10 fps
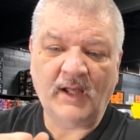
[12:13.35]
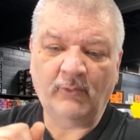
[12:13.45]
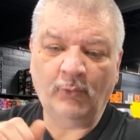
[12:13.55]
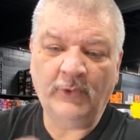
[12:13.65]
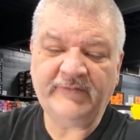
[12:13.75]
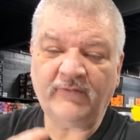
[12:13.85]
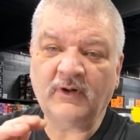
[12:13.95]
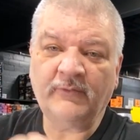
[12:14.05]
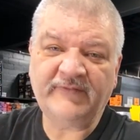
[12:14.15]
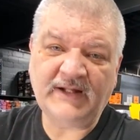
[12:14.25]
With
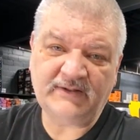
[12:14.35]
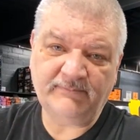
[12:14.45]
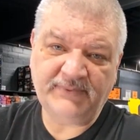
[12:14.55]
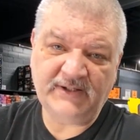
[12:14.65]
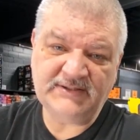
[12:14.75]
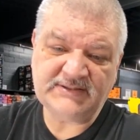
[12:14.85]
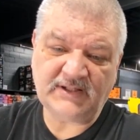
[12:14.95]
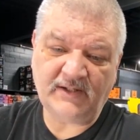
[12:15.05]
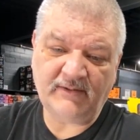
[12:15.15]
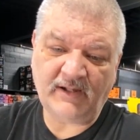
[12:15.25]
or without the bass
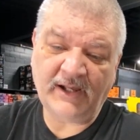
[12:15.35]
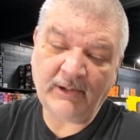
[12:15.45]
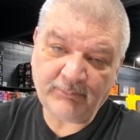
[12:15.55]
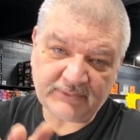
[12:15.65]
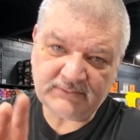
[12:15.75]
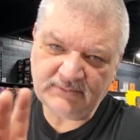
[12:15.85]
up,